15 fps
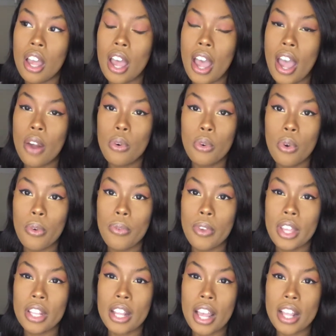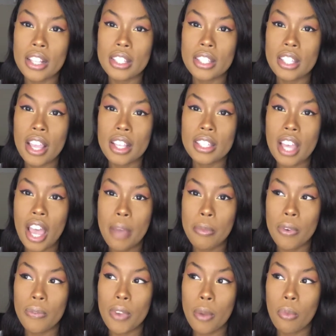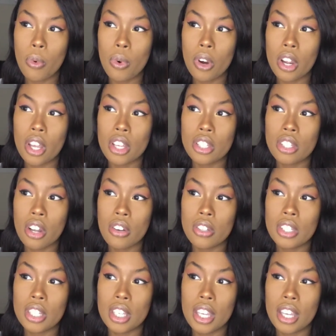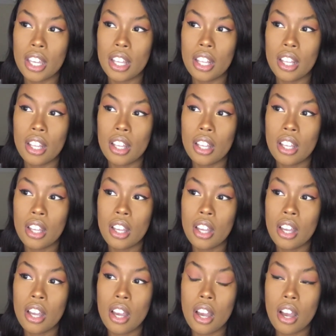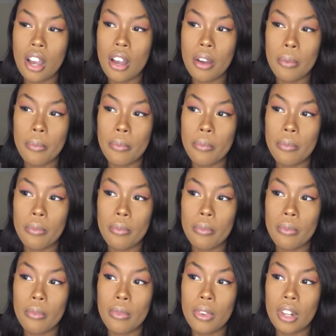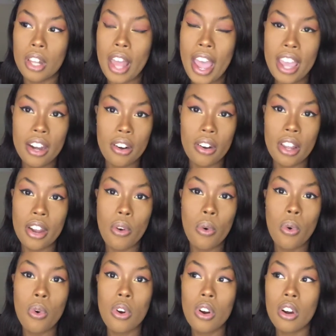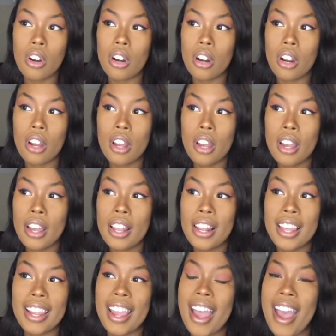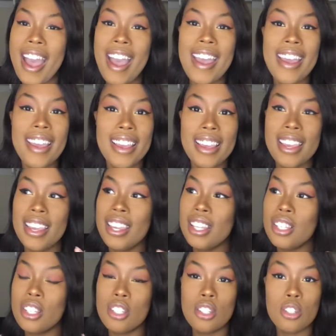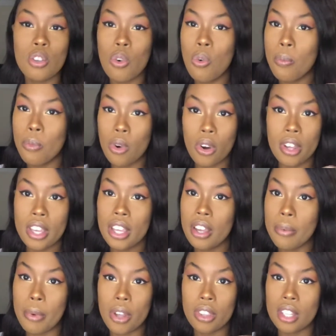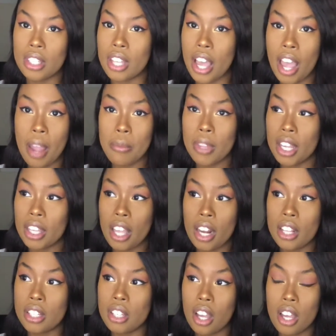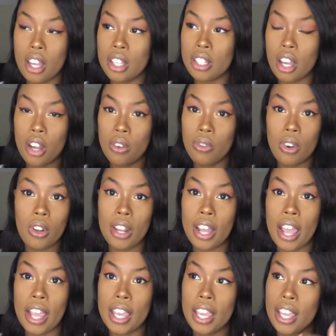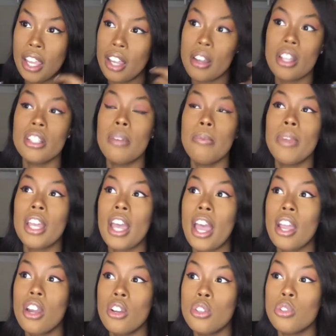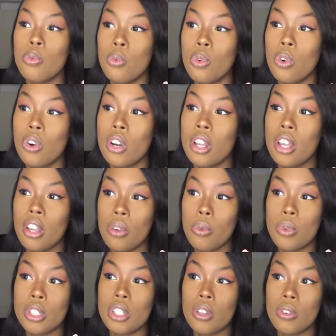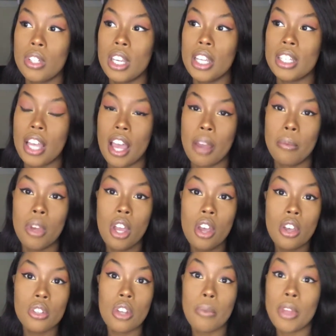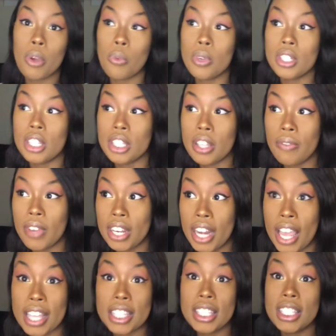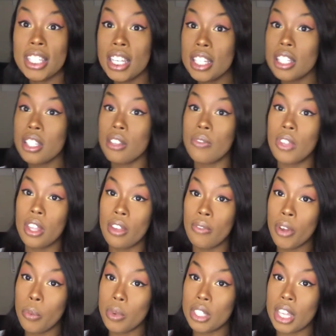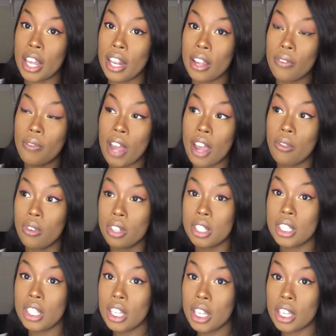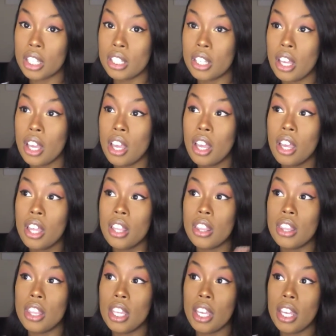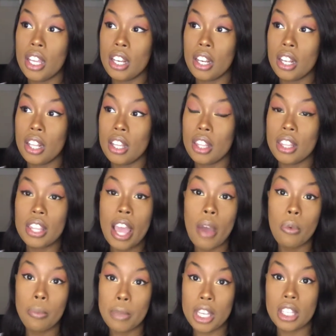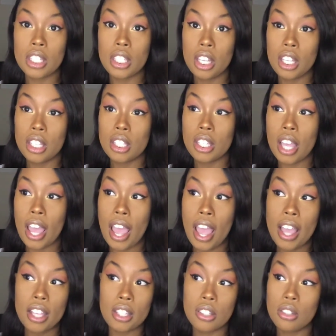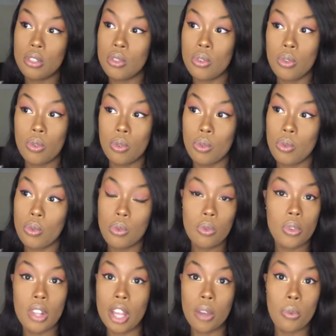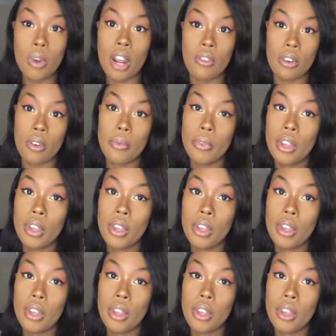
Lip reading: I don't know if in that time in February it starts to get um lighter, like, or like it's so murky about the time, like, that it's unreal. Like, I can't, because I'm like, I could have sworn it was still daytime. So I'm like, was this event at 6? Because if the event was at like 5 or 6, then that would make sense as to like whatever.